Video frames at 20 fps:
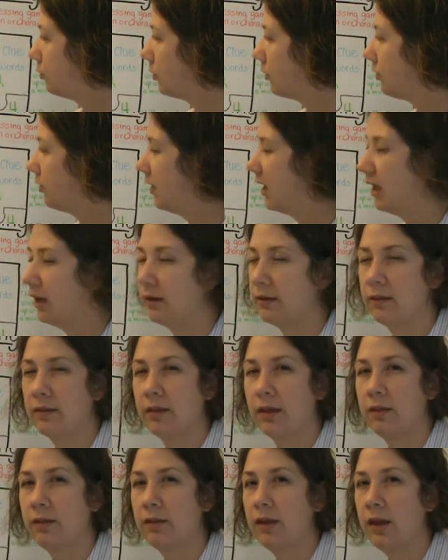were things
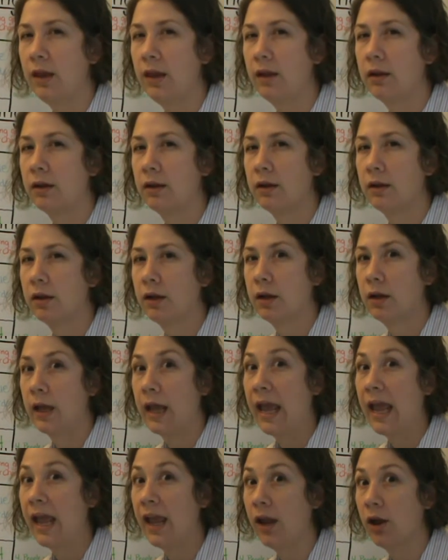that the
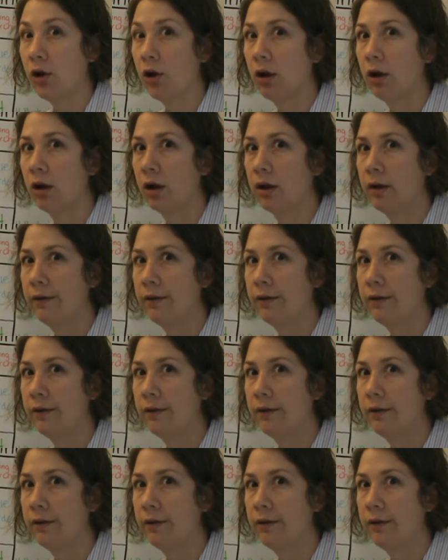hare